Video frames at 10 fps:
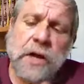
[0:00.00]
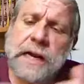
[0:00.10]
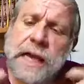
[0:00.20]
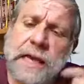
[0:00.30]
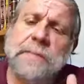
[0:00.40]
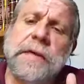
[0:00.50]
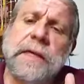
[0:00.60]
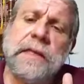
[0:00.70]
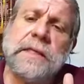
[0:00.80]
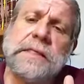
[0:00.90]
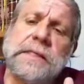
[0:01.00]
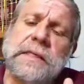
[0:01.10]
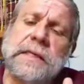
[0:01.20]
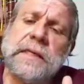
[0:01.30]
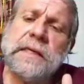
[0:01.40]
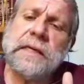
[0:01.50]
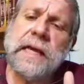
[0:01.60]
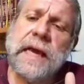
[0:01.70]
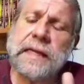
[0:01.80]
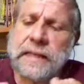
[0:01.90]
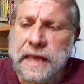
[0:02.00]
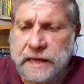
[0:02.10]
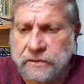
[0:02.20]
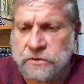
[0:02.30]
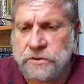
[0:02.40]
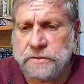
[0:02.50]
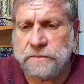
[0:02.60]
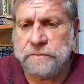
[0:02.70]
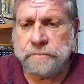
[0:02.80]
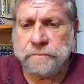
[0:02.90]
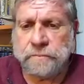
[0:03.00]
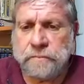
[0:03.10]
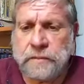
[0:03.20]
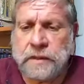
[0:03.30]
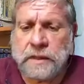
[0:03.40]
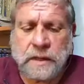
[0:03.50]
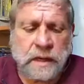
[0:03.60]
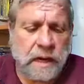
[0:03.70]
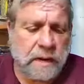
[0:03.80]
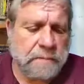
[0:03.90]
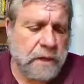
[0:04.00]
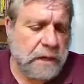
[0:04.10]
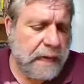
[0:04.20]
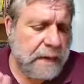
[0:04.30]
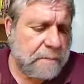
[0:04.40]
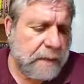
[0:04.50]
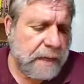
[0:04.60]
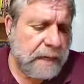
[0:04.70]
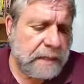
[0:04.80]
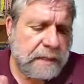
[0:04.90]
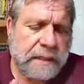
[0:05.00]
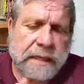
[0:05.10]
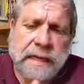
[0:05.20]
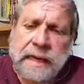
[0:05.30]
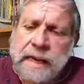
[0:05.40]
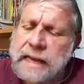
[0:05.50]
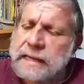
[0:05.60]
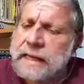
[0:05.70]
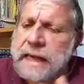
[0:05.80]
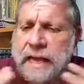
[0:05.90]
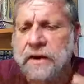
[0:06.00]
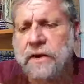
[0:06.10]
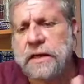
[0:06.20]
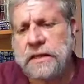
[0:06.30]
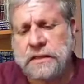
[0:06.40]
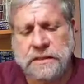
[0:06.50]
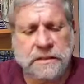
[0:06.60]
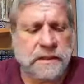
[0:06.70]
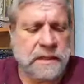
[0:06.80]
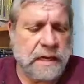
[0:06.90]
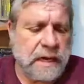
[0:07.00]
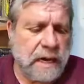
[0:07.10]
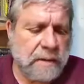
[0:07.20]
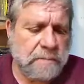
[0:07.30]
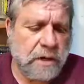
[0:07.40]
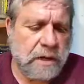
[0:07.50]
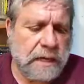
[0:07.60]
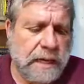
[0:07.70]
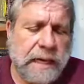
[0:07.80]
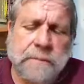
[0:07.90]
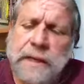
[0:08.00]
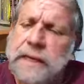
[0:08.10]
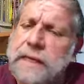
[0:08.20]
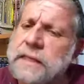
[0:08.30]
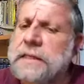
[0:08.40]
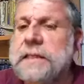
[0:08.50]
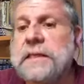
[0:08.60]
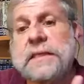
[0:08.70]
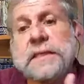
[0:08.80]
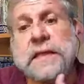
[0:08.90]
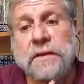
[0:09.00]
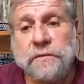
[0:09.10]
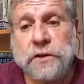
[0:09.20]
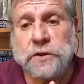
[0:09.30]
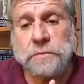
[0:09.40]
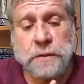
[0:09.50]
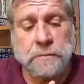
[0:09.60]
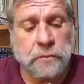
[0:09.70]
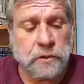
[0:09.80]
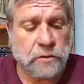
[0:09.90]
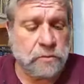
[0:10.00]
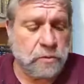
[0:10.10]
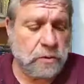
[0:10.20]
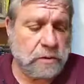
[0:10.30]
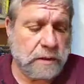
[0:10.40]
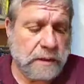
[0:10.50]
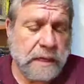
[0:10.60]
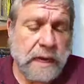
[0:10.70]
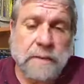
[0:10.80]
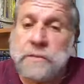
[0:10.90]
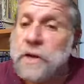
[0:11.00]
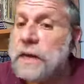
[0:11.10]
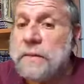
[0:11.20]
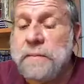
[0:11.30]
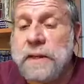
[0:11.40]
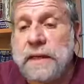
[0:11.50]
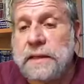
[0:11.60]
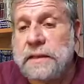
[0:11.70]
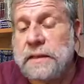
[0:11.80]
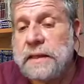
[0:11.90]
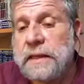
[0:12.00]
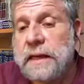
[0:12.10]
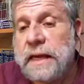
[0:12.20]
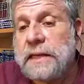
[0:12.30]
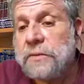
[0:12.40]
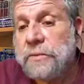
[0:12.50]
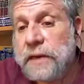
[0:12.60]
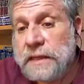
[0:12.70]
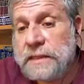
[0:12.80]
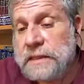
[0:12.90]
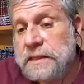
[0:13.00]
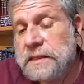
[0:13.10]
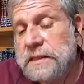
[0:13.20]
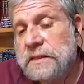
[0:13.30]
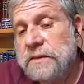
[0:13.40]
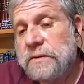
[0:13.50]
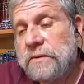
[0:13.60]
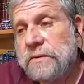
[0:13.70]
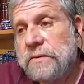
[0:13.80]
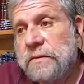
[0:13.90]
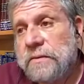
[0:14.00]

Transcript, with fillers: I'm not aiming this at the haters. I'm not aiming it at the anarchists. I'm not aiming it at the selfish people in the world. I'm not aiming it at the racists